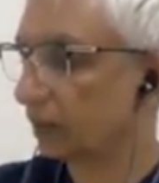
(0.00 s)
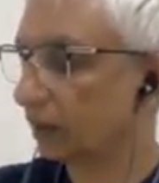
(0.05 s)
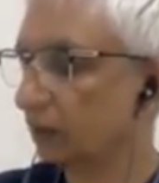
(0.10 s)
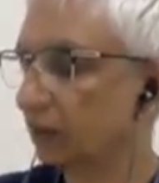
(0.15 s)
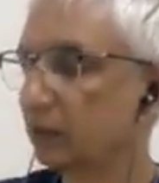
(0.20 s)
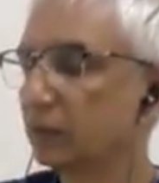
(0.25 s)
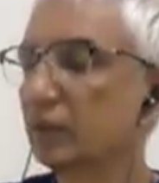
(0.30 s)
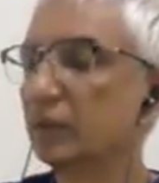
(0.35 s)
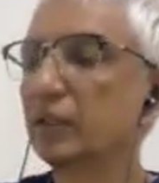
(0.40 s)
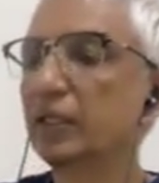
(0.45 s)

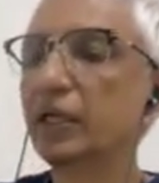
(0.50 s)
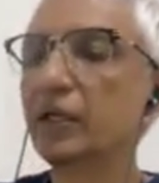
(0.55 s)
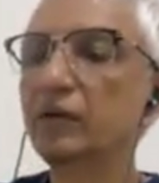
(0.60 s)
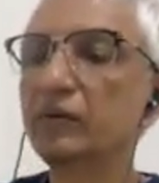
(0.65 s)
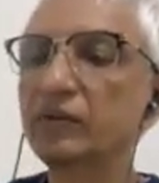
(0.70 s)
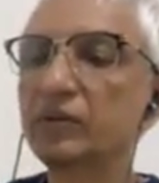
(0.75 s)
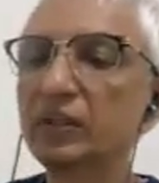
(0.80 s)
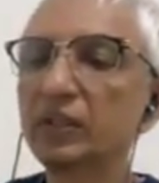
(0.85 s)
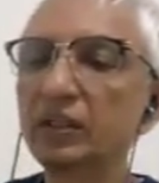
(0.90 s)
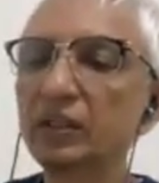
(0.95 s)
So can you
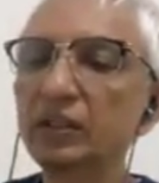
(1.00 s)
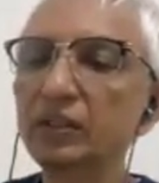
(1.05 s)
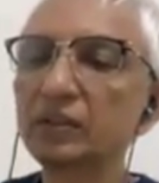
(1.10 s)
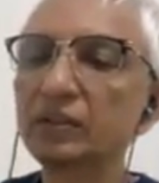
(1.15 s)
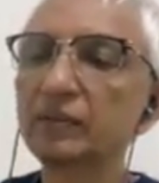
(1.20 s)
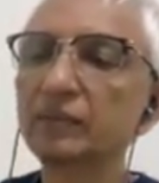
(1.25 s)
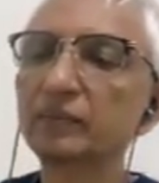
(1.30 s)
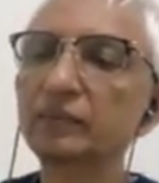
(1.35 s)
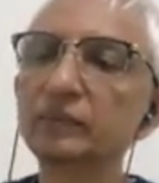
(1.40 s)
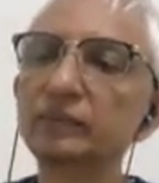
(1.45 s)
see this?
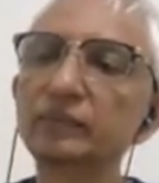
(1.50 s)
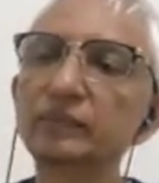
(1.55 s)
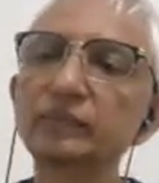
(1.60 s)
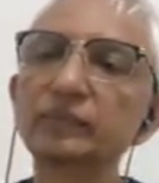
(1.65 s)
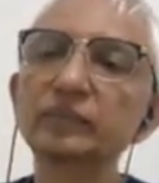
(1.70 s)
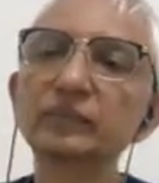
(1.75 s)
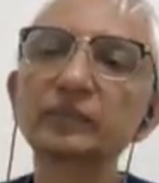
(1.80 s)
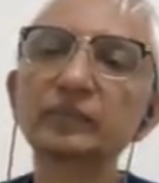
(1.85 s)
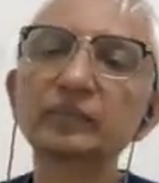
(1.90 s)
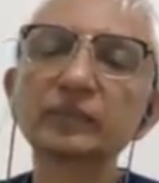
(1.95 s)

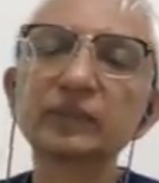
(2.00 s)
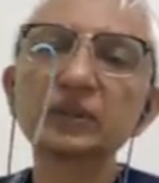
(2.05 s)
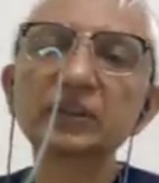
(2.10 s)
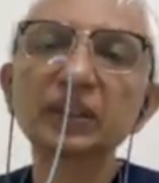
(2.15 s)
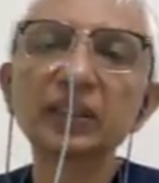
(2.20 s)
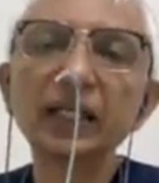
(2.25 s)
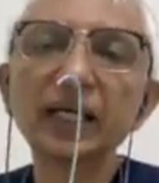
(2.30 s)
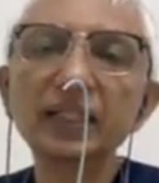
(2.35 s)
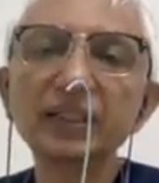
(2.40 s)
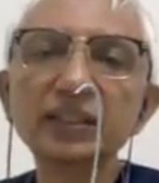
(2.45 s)
It's a
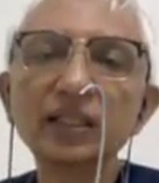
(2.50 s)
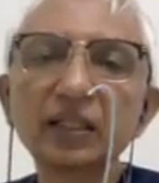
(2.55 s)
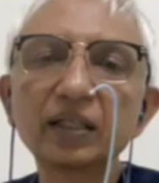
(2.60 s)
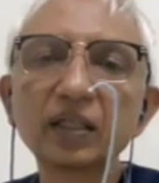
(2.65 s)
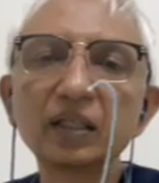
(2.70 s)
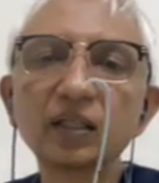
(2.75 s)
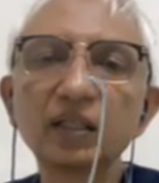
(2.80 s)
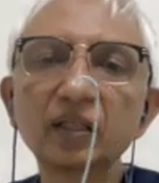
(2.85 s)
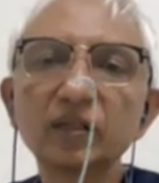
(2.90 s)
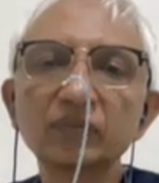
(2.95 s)
nice
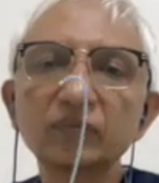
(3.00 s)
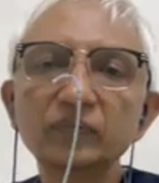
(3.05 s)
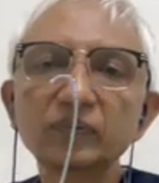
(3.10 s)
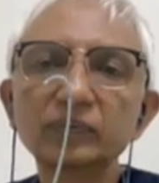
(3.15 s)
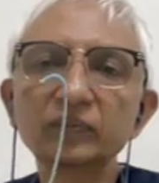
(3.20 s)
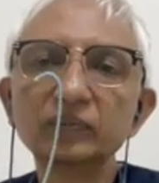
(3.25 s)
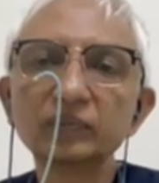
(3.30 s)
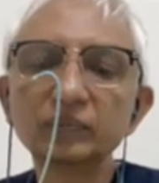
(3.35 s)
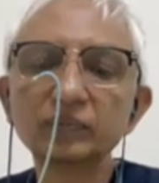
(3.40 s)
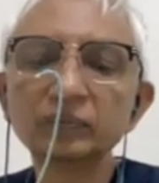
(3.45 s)
little curve.
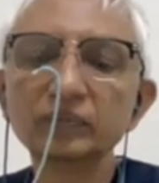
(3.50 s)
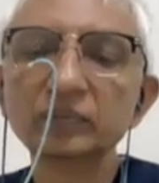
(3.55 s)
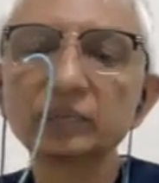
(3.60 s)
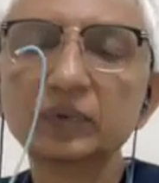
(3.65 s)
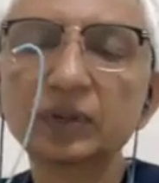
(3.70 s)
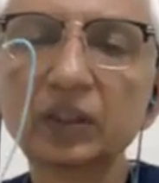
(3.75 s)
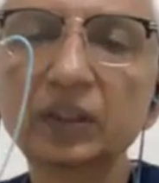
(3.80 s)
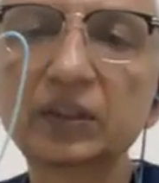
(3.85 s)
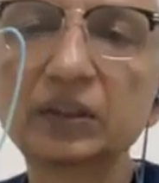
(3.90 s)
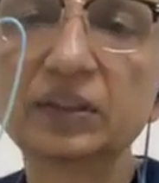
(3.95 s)

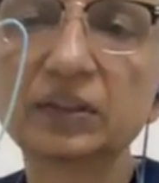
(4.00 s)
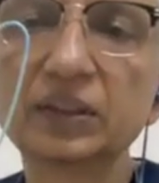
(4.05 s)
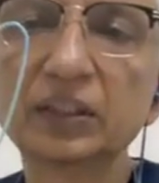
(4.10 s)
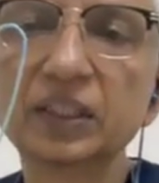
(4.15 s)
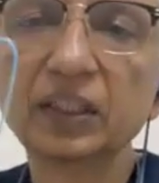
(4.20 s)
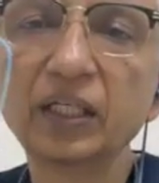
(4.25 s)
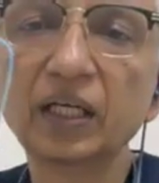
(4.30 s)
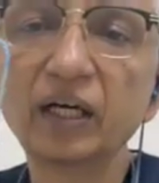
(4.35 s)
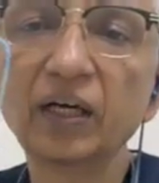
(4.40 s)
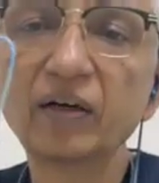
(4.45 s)
It's
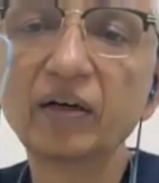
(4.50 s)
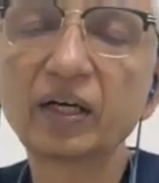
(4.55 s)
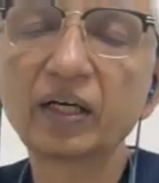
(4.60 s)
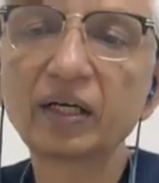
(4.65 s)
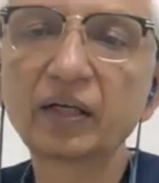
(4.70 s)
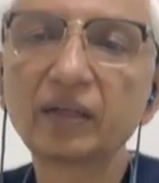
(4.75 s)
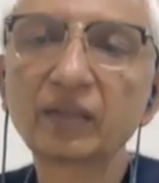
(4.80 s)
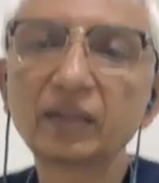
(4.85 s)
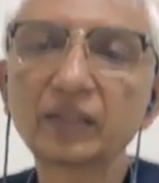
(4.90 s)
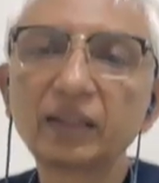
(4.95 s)
a
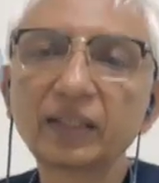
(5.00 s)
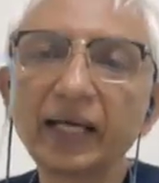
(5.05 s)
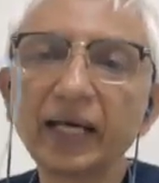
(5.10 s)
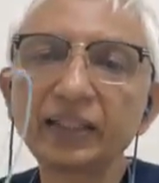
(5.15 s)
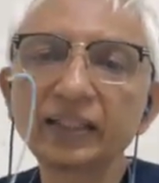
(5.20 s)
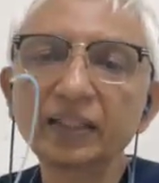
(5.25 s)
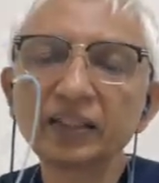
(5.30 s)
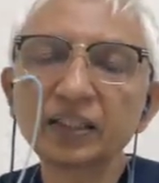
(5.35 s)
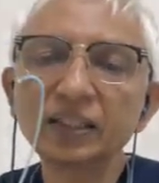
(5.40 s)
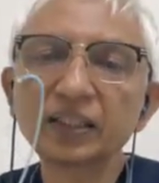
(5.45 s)

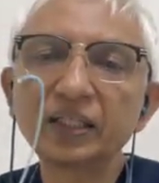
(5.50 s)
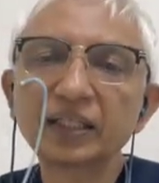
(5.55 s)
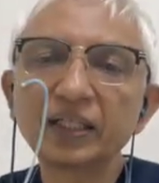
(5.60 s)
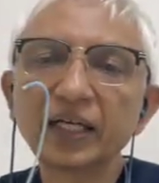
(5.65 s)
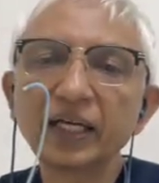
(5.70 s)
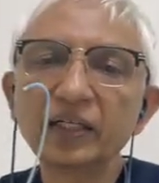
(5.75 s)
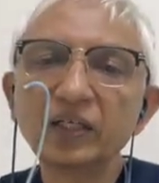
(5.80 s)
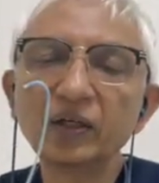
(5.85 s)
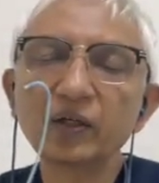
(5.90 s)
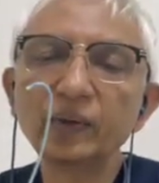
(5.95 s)
catheter
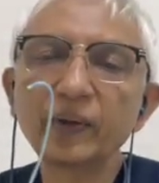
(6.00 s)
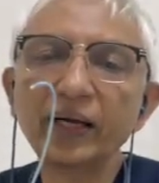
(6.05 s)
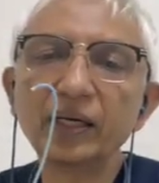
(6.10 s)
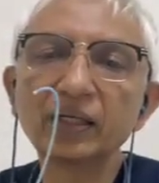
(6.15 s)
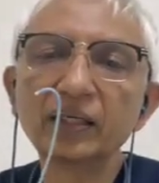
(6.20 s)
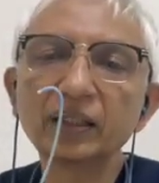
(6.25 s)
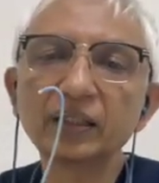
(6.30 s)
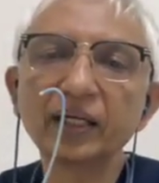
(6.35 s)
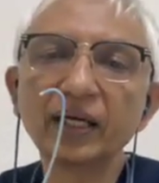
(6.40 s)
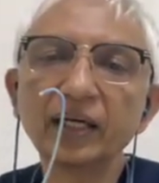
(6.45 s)
created to
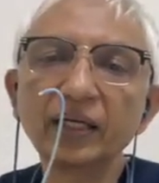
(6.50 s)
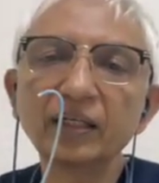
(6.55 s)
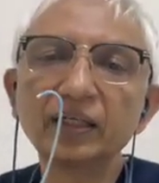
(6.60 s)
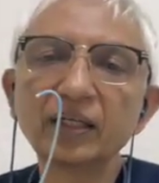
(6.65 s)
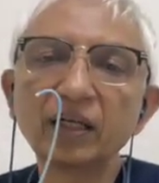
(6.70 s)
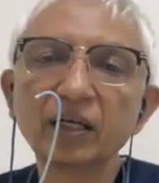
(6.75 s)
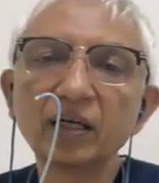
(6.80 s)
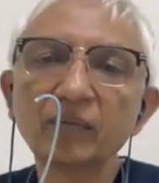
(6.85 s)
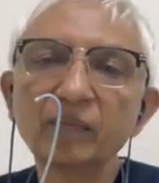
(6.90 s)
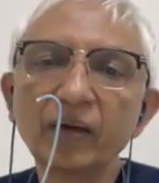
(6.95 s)
enter the
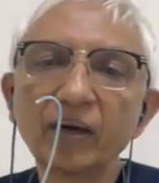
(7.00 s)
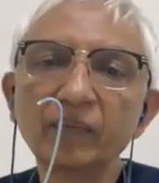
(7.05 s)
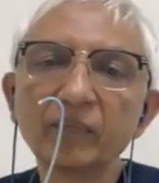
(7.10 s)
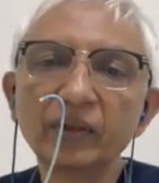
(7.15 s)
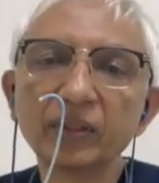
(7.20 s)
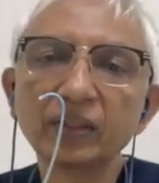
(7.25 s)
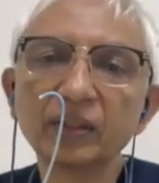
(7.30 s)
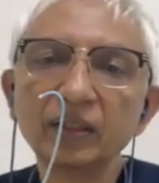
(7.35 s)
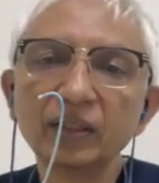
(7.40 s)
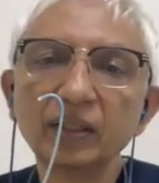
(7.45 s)
internal
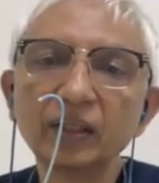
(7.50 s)
mammary.